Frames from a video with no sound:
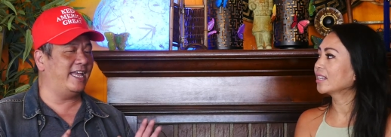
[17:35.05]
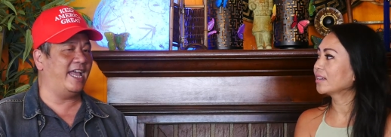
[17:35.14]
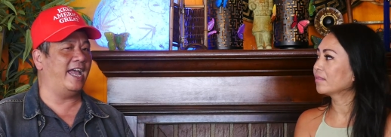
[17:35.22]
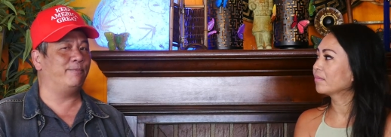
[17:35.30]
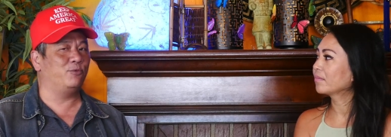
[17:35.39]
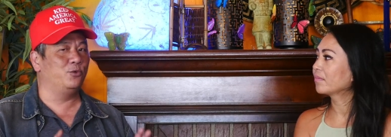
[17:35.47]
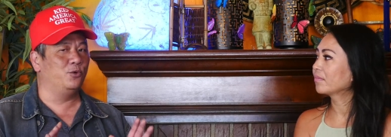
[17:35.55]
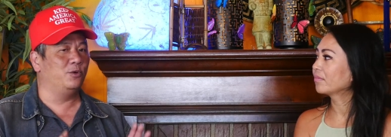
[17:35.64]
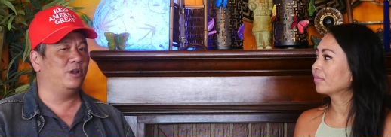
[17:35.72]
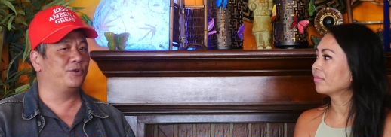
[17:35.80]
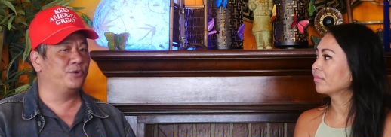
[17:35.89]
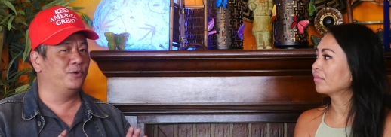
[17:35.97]
Speaker 1: have to do
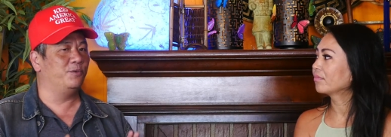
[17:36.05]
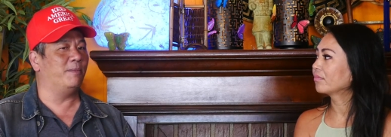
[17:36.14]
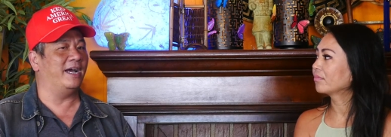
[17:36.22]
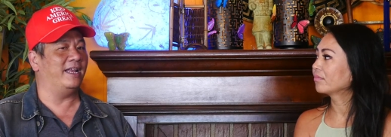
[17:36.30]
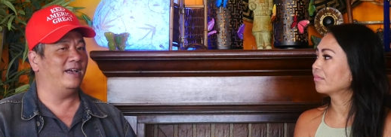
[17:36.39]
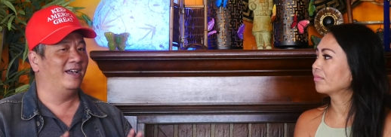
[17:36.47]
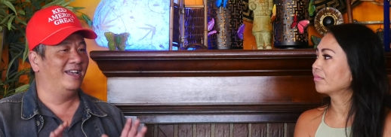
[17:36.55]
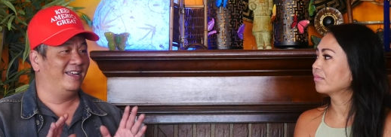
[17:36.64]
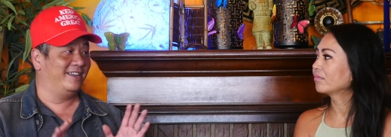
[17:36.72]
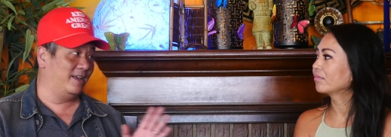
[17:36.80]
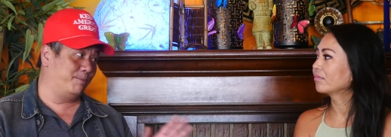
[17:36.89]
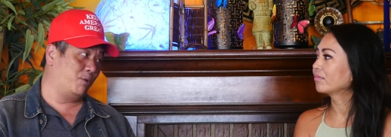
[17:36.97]
the rule by the,
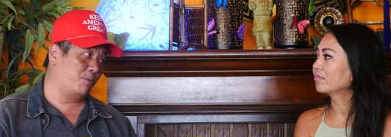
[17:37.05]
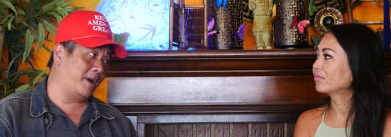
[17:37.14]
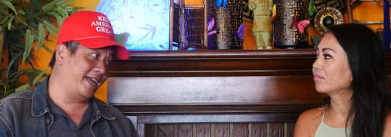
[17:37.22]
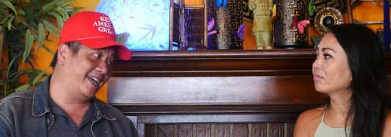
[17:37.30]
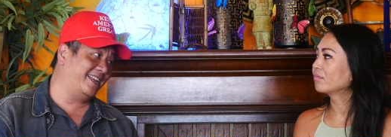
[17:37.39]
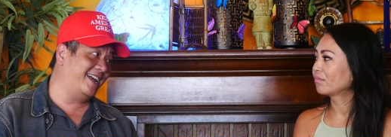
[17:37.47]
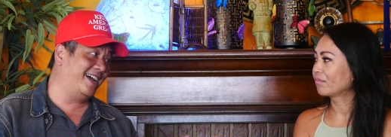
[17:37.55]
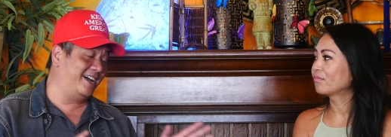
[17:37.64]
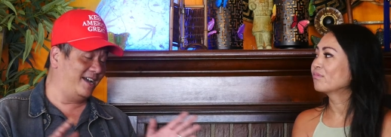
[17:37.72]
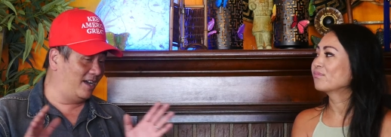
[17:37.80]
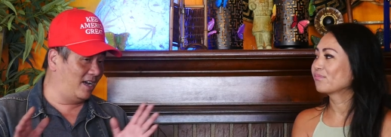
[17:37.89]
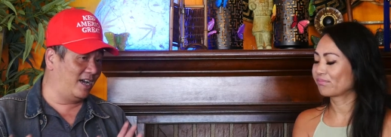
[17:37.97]
the propaganda
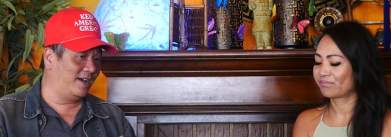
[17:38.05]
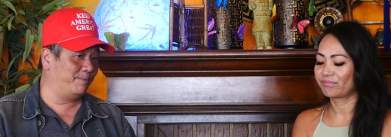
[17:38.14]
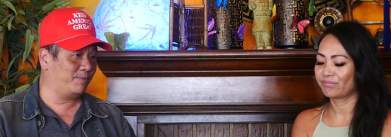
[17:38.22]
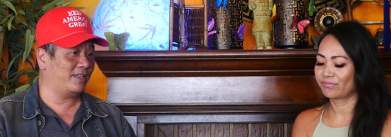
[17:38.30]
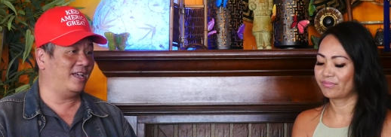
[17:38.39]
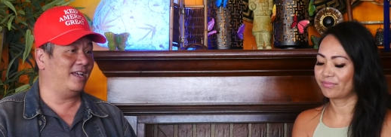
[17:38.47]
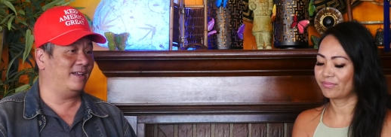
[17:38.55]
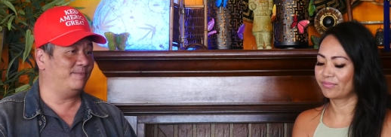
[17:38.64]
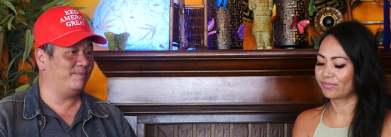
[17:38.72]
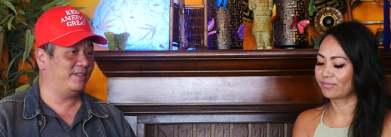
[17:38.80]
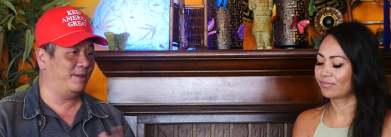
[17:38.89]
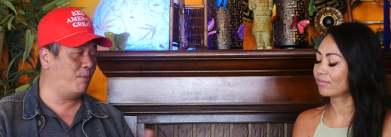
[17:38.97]
um, uh,
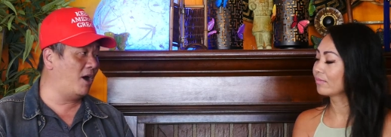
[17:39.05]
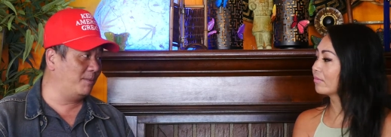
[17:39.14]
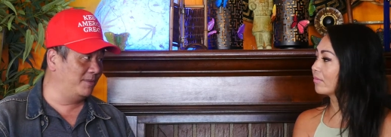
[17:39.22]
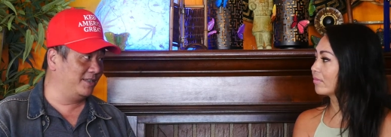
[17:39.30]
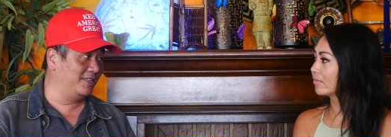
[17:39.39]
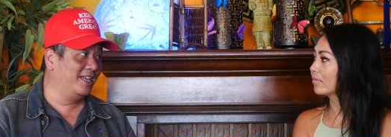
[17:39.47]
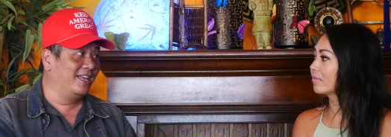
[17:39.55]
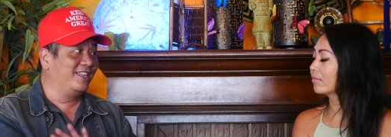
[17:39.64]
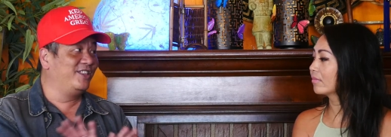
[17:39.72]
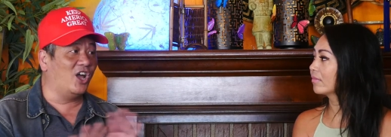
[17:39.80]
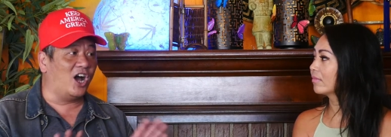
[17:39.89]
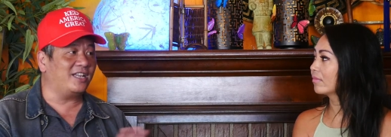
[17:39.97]
department,
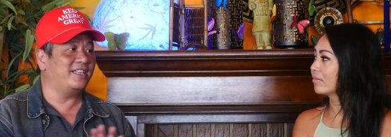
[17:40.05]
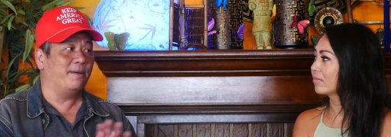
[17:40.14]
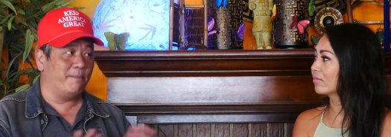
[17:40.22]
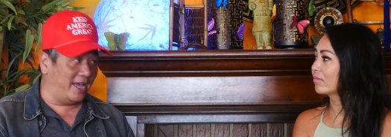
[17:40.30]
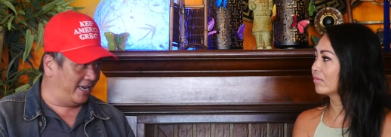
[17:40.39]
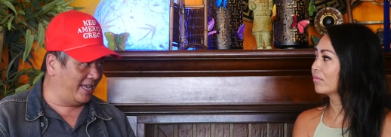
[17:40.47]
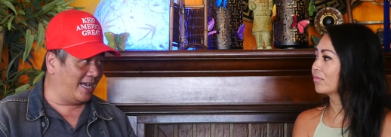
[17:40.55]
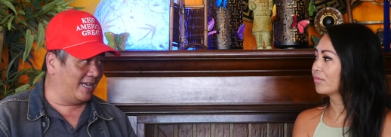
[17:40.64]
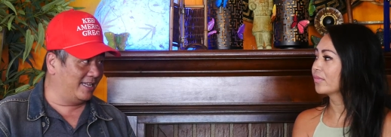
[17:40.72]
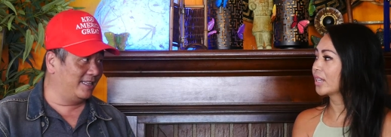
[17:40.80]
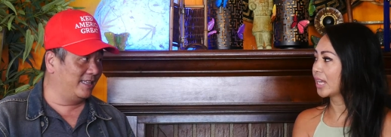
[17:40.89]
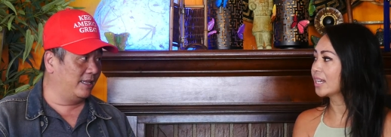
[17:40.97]
mm-hmm. not the media.
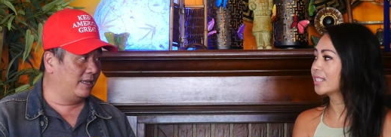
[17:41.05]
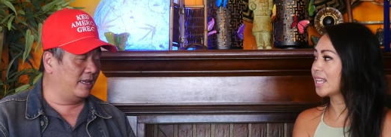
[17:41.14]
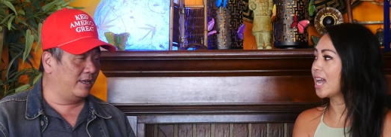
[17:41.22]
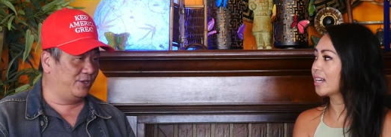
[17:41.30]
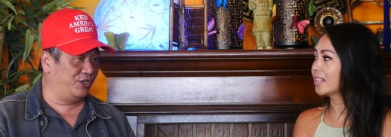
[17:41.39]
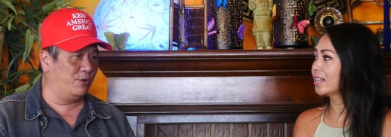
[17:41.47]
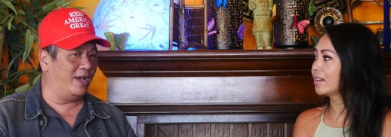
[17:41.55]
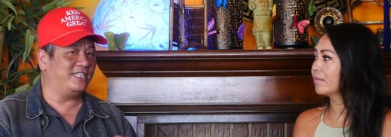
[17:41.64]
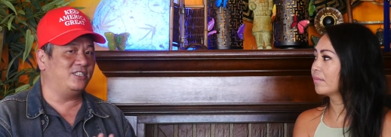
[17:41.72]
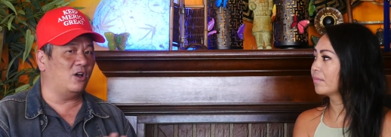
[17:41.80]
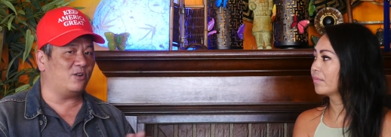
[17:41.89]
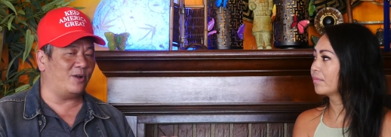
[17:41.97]
Speaker 2: Exactly. you
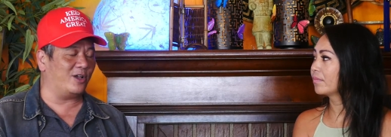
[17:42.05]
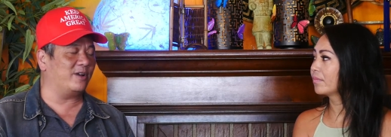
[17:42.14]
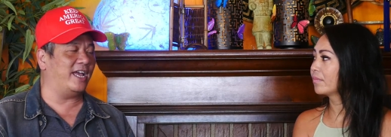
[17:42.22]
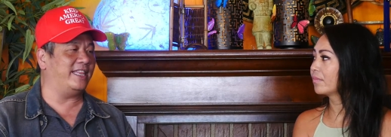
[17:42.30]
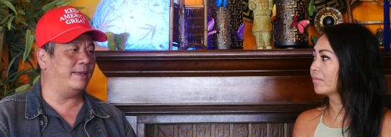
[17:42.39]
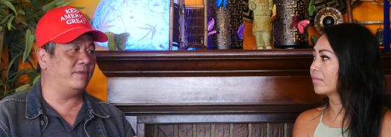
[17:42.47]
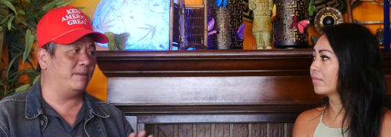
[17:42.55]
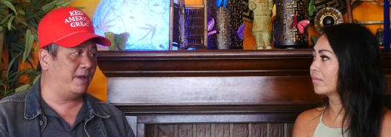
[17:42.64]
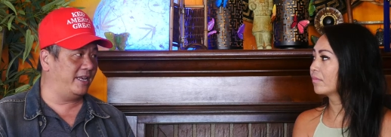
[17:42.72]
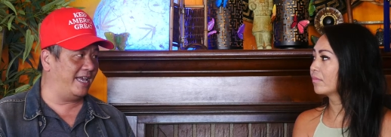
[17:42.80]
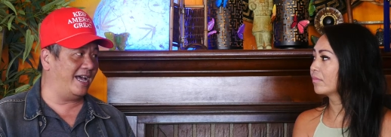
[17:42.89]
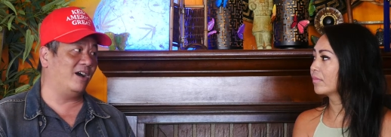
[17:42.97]
Speaker 1: had not recognize them the
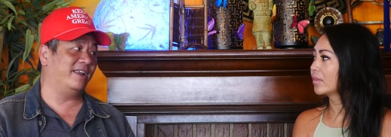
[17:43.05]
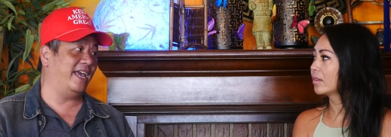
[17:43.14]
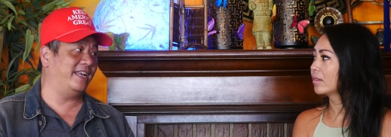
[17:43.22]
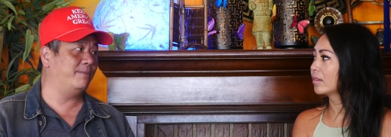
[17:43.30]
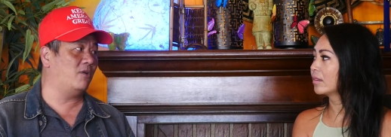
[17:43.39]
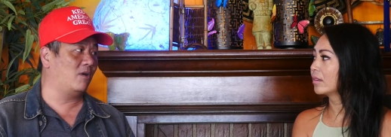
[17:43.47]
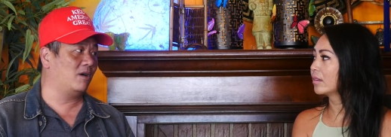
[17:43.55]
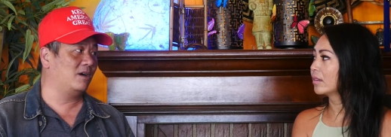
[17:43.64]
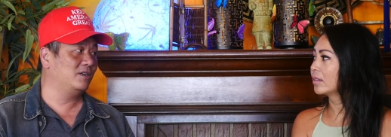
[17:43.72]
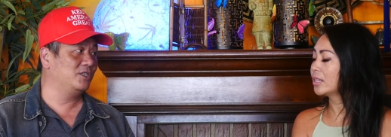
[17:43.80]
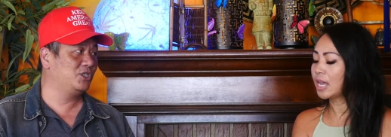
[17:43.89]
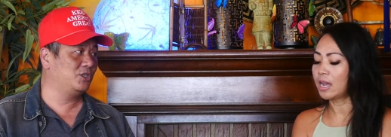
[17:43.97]
media out anymore.
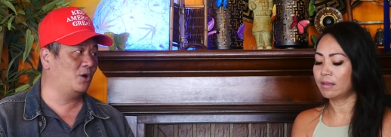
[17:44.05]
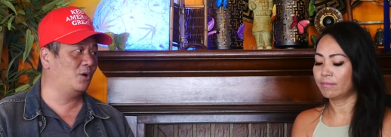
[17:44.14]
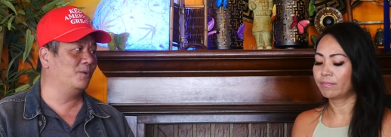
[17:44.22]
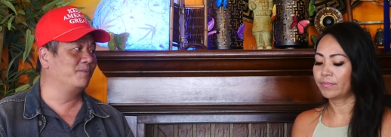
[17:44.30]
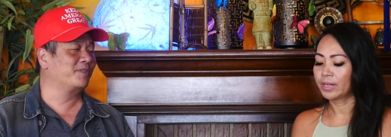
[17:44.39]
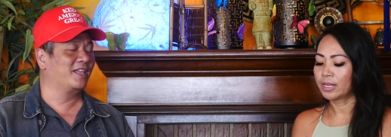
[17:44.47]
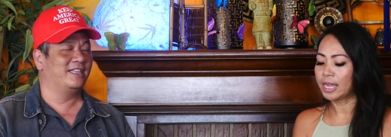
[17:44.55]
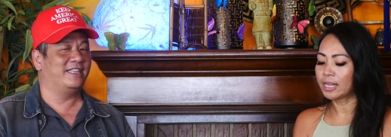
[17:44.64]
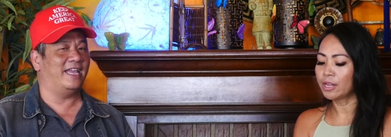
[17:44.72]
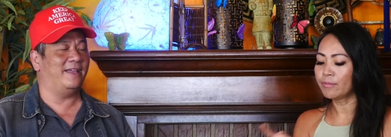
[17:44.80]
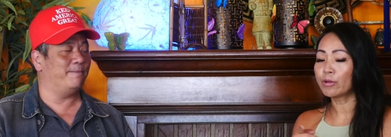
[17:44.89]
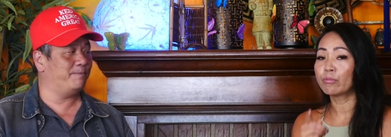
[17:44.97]
Speaker 2: Yeah. So and
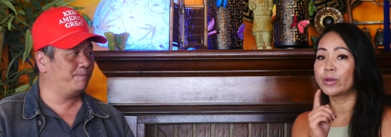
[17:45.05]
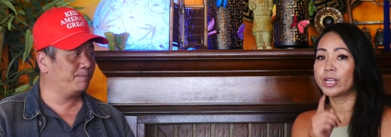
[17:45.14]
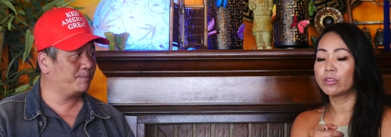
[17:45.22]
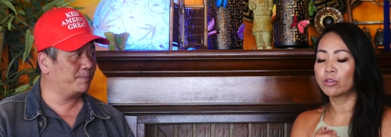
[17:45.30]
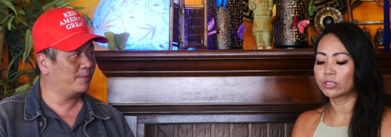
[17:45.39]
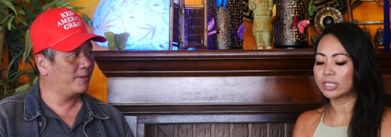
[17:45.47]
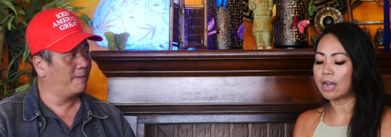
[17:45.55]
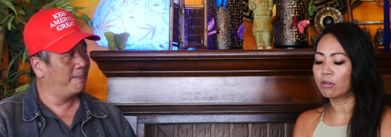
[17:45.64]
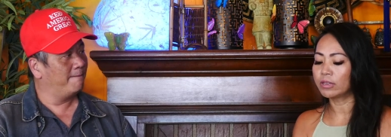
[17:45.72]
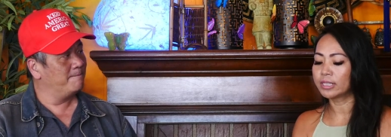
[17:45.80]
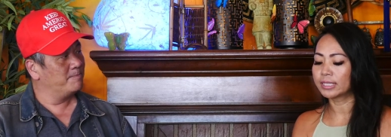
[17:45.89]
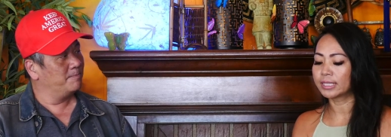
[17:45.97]
let, let me read those
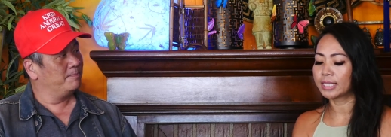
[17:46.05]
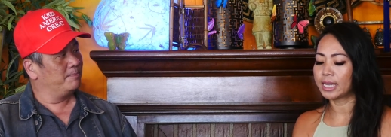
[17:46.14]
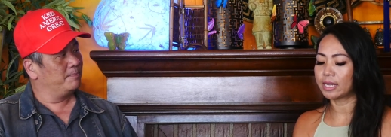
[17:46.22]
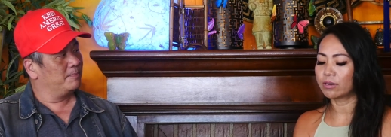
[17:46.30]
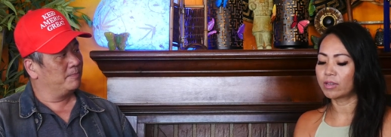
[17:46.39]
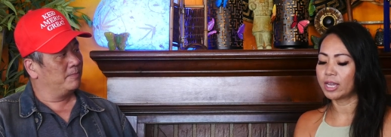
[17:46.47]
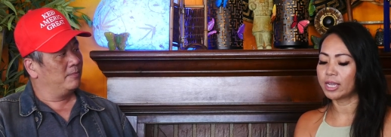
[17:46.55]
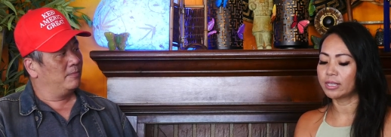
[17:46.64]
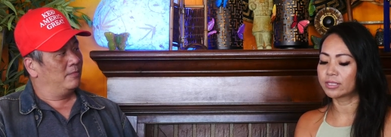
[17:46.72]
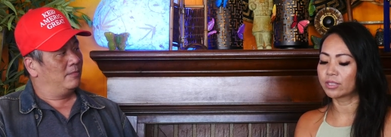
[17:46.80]
outlets again, okay? So